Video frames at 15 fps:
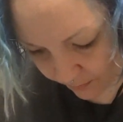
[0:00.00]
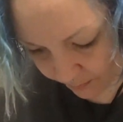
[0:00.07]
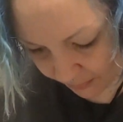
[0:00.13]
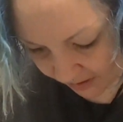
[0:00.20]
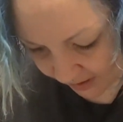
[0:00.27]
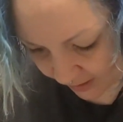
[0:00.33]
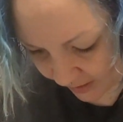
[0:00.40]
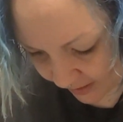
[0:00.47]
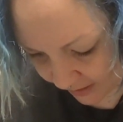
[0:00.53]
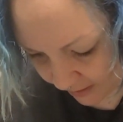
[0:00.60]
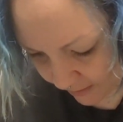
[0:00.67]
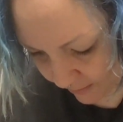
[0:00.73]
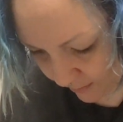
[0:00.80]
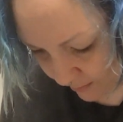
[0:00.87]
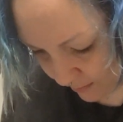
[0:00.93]
Peanut!
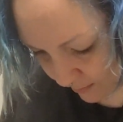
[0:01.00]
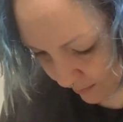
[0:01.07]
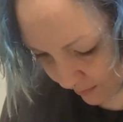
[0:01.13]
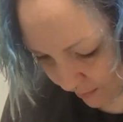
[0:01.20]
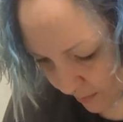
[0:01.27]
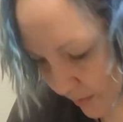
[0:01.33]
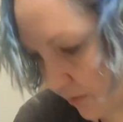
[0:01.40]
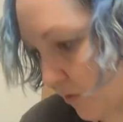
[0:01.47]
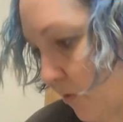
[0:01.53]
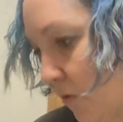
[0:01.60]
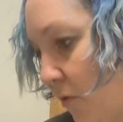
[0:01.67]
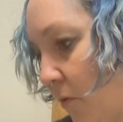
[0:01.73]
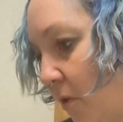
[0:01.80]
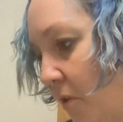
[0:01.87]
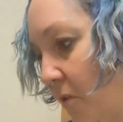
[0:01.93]
Don't
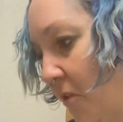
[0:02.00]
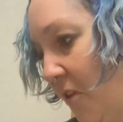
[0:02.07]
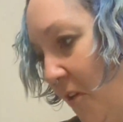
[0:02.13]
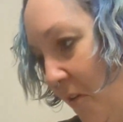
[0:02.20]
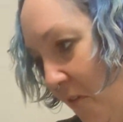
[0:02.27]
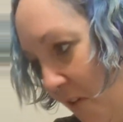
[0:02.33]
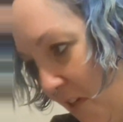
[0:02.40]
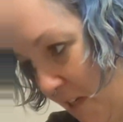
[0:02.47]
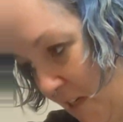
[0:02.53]
go under here right